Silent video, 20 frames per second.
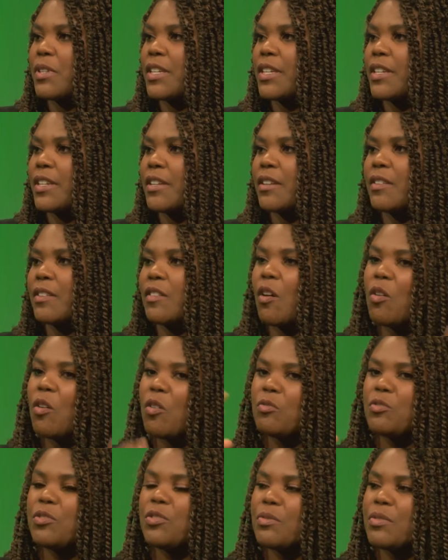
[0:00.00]
hear,
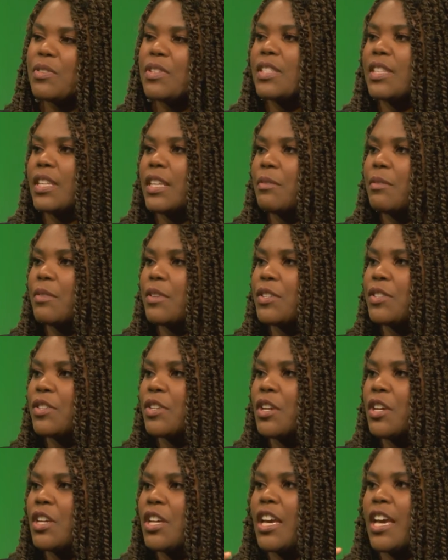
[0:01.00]
oh, do this language,
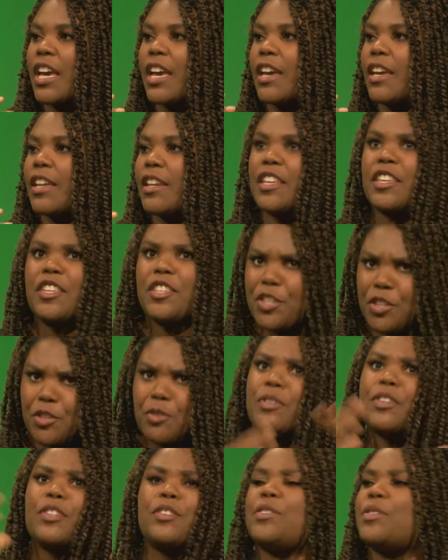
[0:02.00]
and you
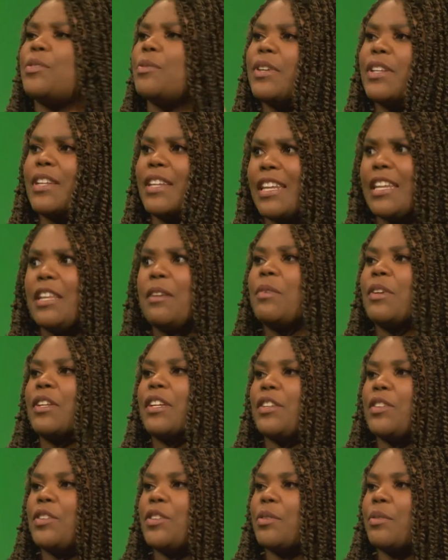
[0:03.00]
can do it, anyone
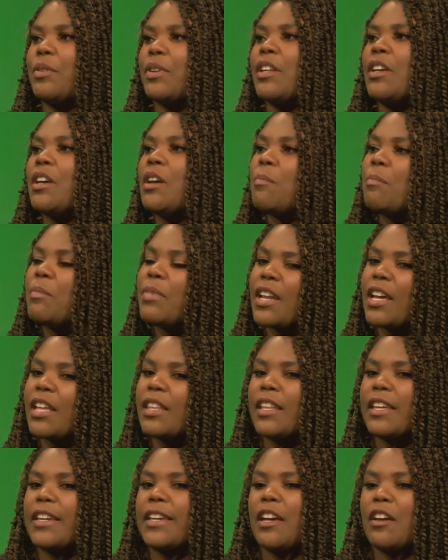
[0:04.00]
can do it. But I
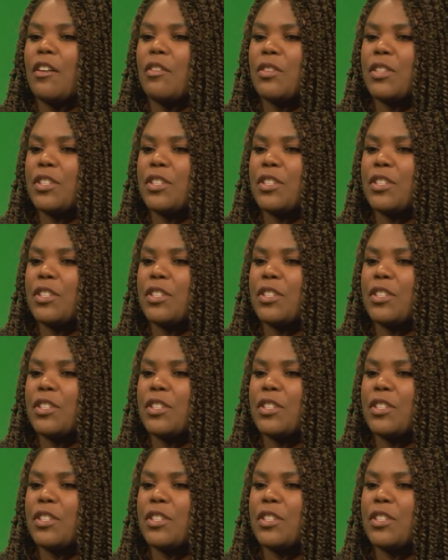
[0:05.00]
like how at